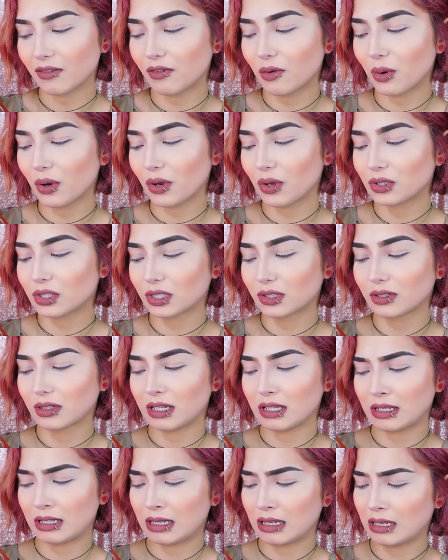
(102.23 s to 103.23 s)
foils,
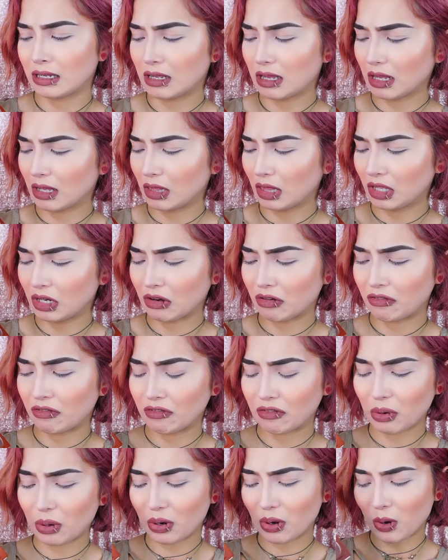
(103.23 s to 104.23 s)
and then a glitter
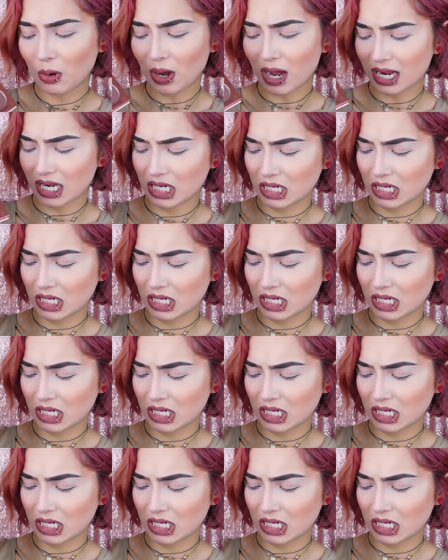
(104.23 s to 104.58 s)
foil.